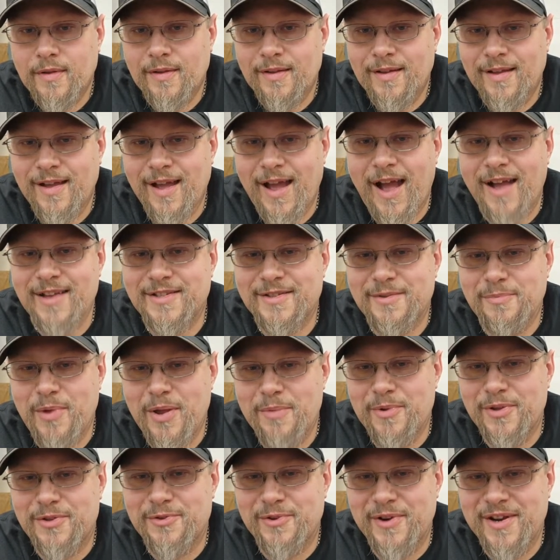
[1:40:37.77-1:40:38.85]
Has to be
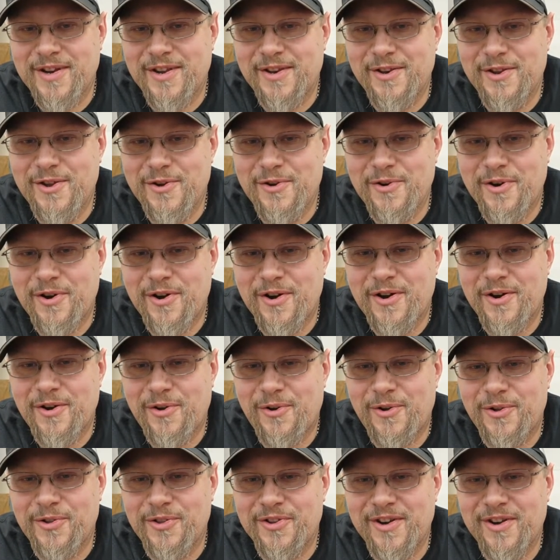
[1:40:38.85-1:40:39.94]
between a newer and
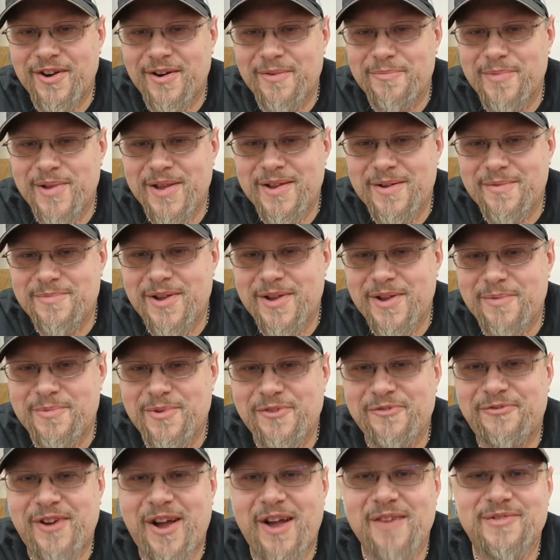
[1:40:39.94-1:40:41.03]
older BMW
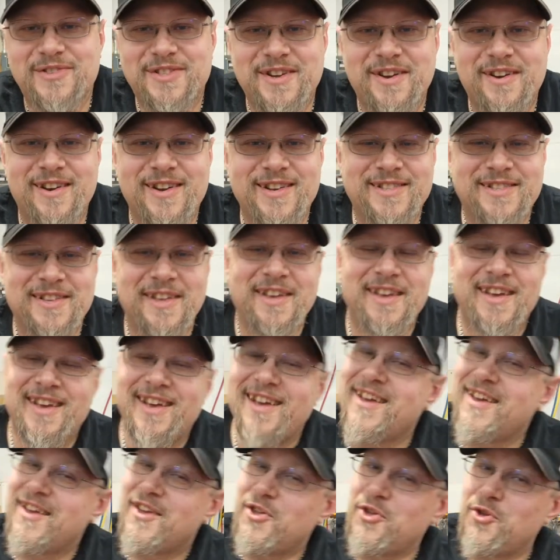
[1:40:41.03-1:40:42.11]
5 Series.
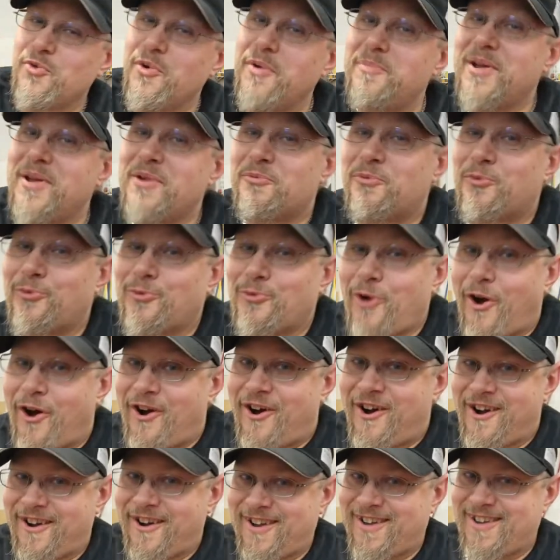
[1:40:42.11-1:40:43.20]
You would be wrong.